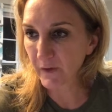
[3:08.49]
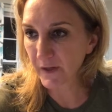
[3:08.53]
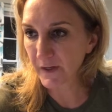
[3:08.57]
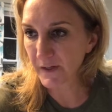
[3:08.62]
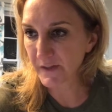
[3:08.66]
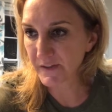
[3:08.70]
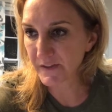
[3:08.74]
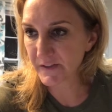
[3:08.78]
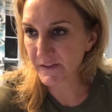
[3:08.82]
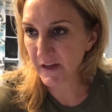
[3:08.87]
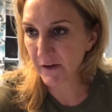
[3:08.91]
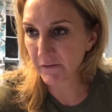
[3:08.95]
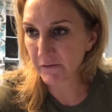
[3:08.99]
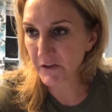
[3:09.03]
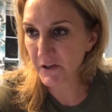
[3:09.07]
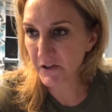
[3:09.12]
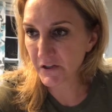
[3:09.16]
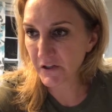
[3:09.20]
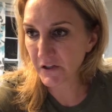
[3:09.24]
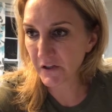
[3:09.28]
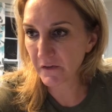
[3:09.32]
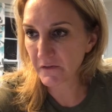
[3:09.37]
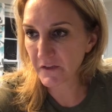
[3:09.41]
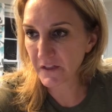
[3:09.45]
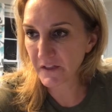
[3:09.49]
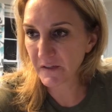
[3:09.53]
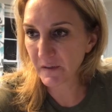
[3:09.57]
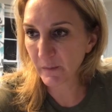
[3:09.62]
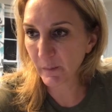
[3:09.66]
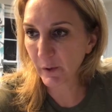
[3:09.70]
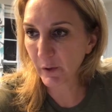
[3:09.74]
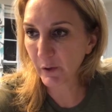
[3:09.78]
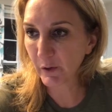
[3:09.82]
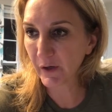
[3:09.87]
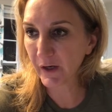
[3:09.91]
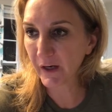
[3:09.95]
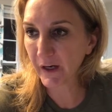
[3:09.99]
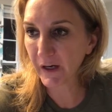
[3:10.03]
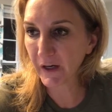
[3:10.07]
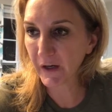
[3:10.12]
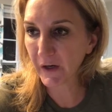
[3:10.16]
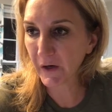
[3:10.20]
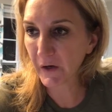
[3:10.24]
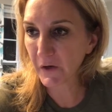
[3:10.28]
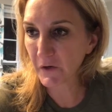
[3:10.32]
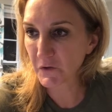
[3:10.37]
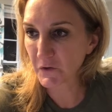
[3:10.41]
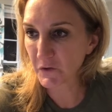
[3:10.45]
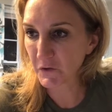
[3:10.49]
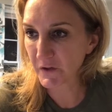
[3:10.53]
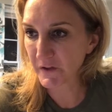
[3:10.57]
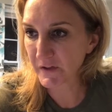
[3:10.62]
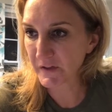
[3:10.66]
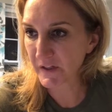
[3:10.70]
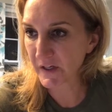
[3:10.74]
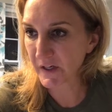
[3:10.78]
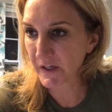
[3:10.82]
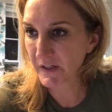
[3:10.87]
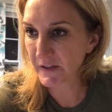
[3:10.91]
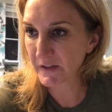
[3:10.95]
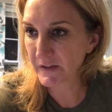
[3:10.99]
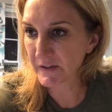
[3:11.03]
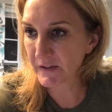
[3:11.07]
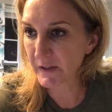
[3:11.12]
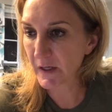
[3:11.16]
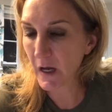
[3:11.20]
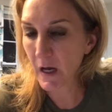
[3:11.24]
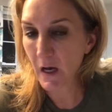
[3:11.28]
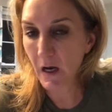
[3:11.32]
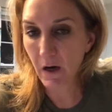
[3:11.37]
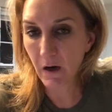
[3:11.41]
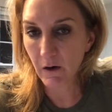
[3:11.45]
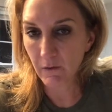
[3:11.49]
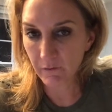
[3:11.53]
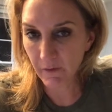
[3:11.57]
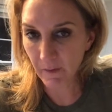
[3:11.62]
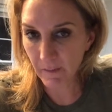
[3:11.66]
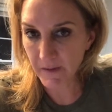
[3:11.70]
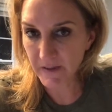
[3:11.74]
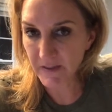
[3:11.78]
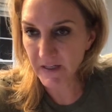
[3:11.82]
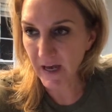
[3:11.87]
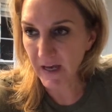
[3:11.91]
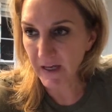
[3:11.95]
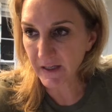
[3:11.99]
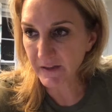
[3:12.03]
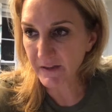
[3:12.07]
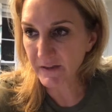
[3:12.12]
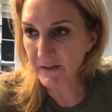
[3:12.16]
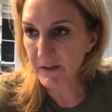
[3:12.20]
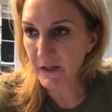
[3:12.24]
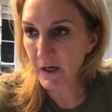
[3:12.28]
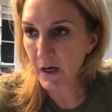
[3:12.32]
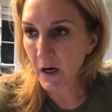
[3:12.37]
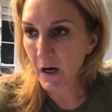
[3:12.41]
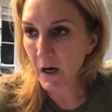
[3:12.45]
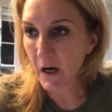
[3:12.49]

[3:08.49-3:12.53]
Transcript: It's definition of disability, characteristics from the text,